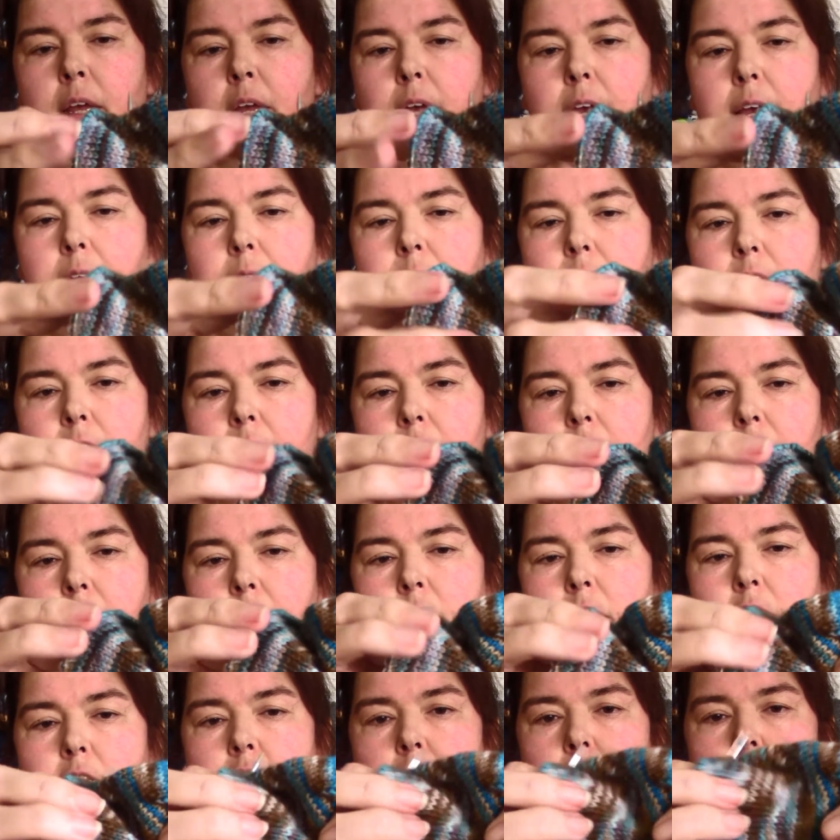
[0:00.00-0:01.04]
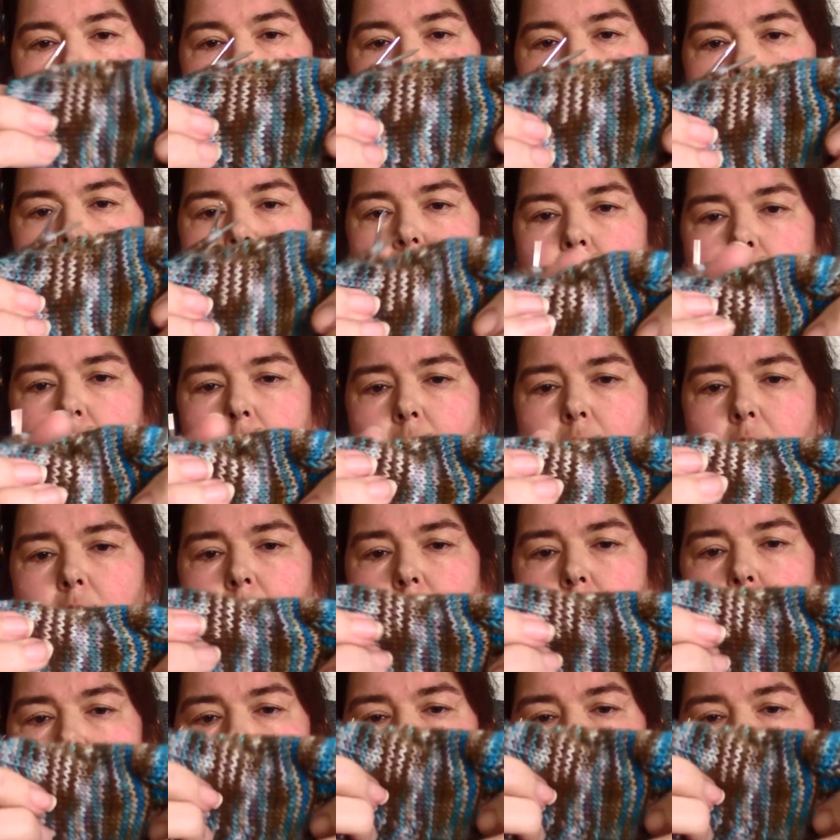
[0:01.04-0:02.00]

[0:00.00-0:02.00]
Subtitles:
and there is the gusset.